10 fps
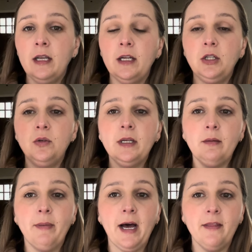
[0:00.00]
Now you
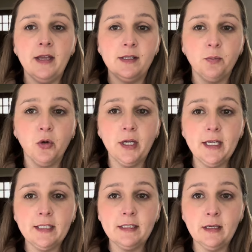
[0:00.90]
can buy these
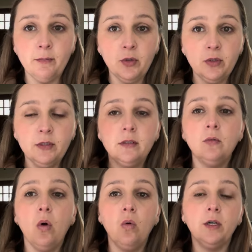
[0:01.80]
pre-assembled,
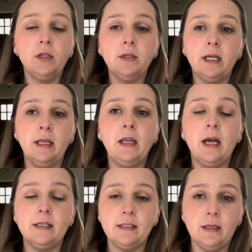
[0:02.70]
or you can
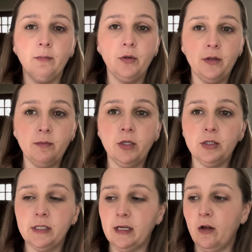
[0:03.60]
assemble them
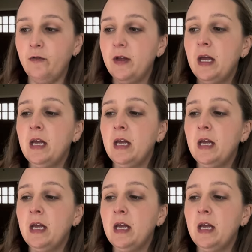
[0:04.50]
yourself.